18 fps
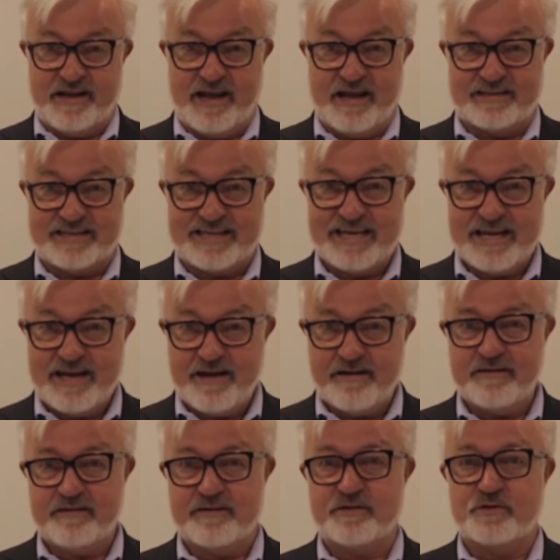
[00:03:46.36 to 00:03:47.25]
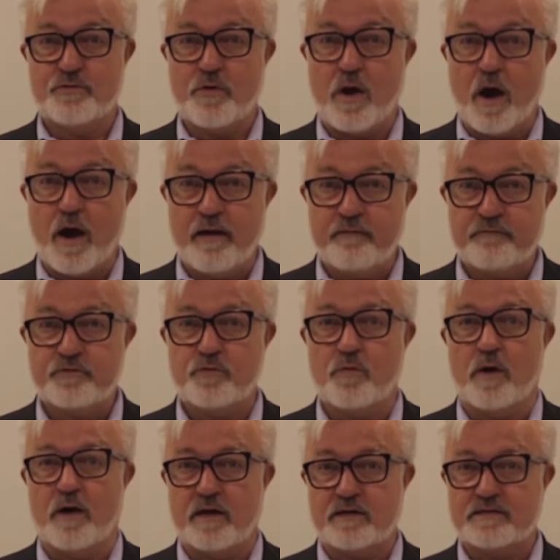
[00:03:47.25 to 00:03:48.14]
And here you have
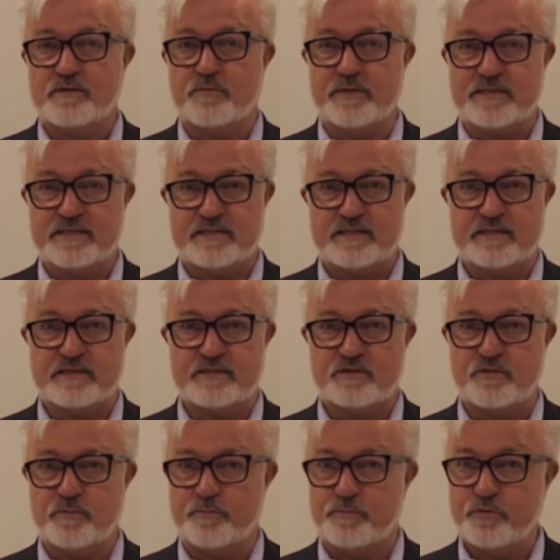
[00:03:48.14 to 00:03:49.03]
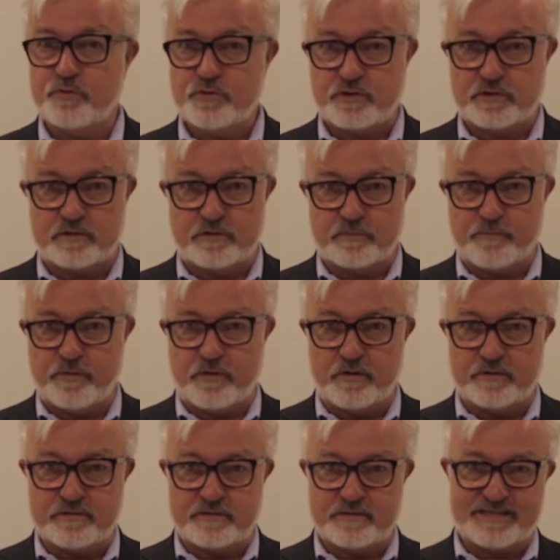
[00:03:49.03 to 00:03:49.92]
to ask questions to push the
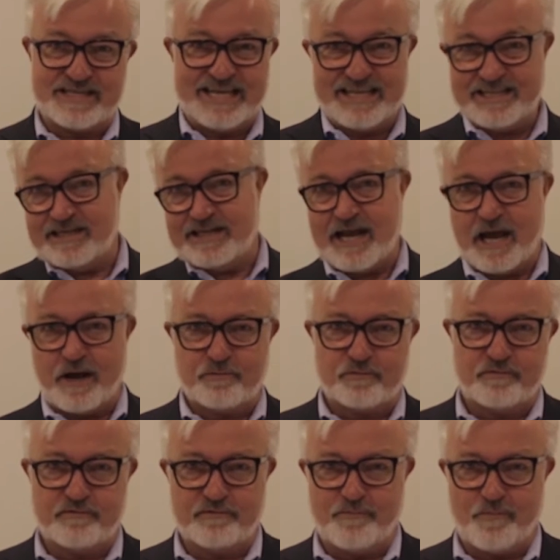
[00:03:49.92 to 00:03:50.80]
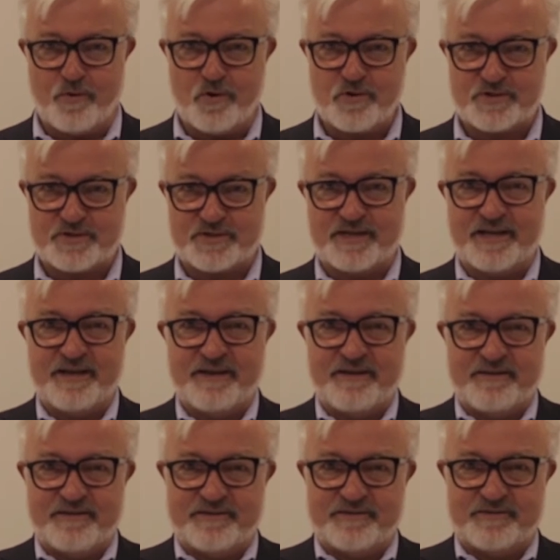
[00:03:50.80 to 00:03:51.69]
persons in and out of the box,
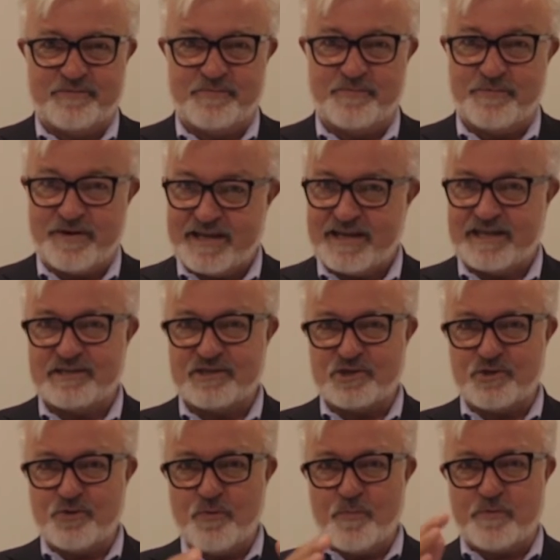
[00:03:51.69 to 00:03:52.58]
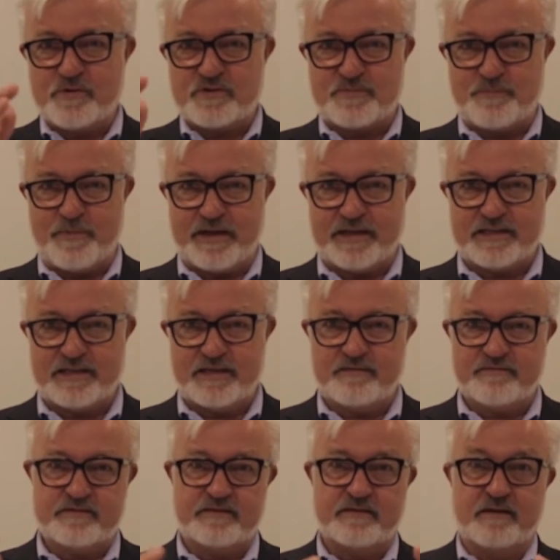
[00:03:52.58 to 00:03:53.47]
bring in new
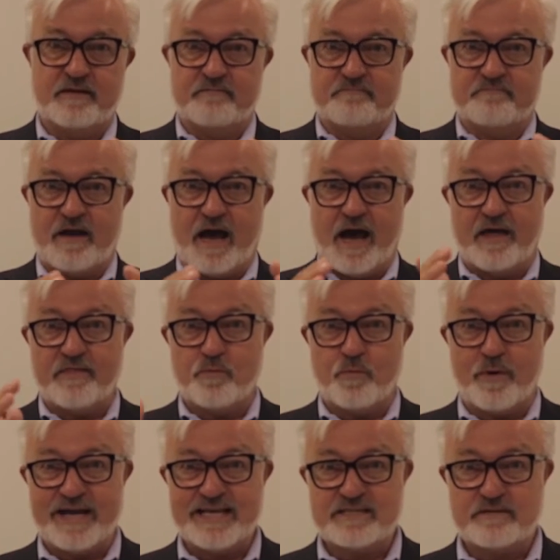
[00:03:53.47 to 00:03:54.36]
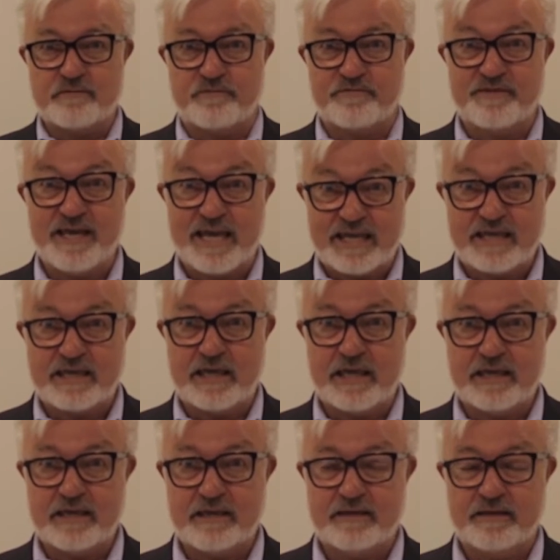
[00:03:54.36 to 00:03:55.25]
perspectives, other ways of
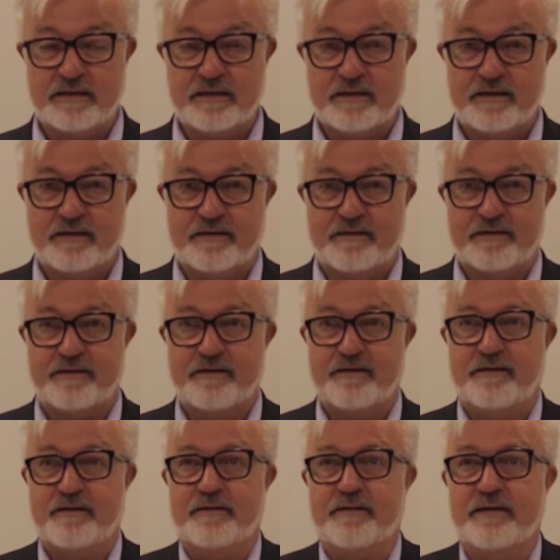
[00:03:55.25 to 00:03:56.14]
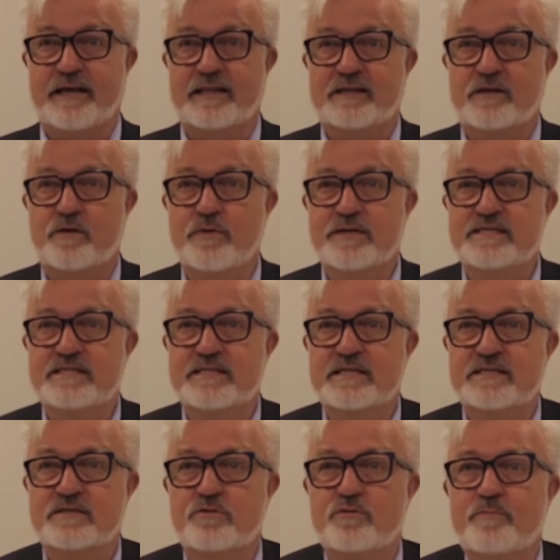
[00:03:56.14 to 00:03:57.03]
thinking. And
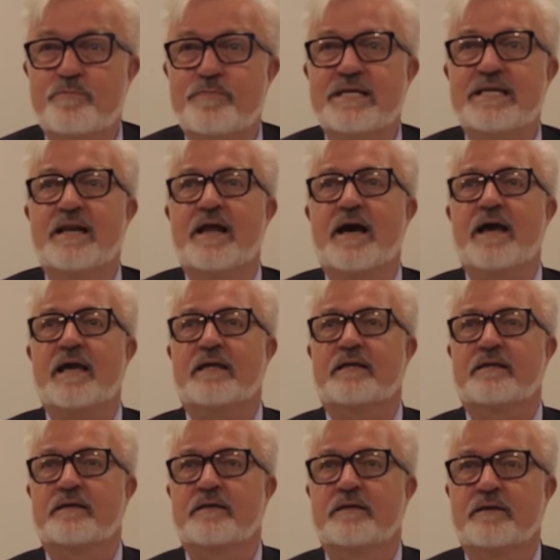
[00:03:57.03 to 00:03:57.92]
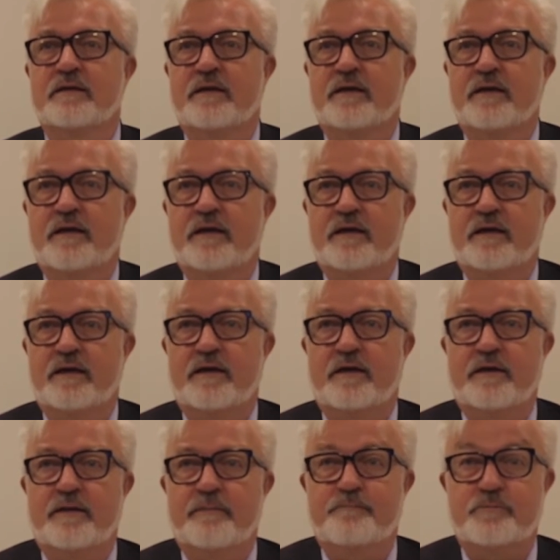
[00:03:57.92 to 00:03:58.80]
questions could be like,
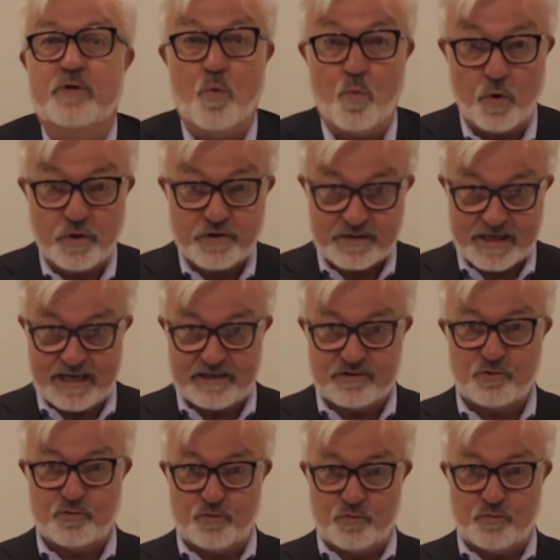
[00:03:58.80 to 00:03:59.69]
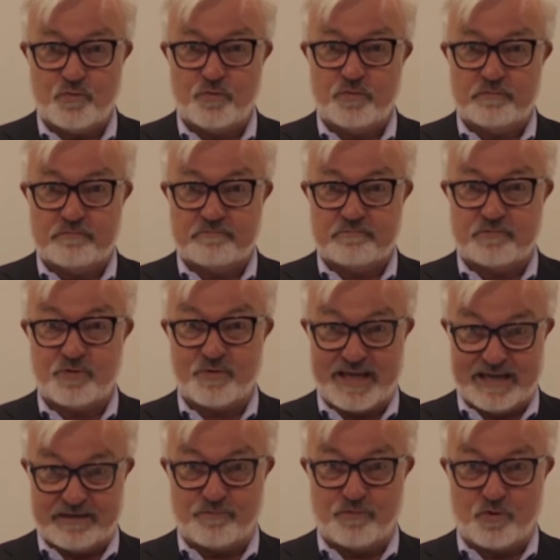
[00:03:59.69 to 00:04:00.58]
what can you do to
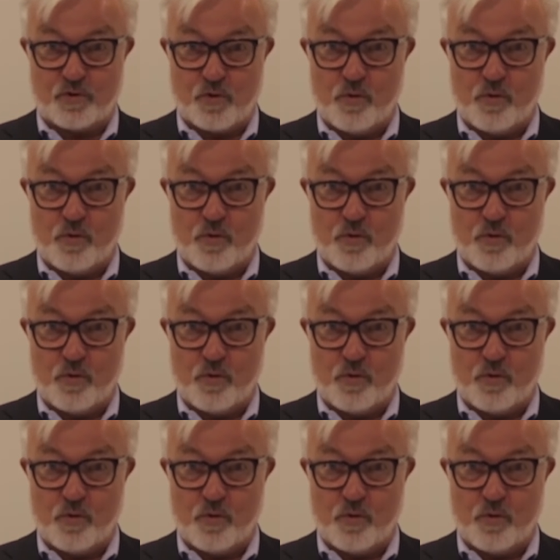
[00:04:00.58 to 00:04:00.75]
get to the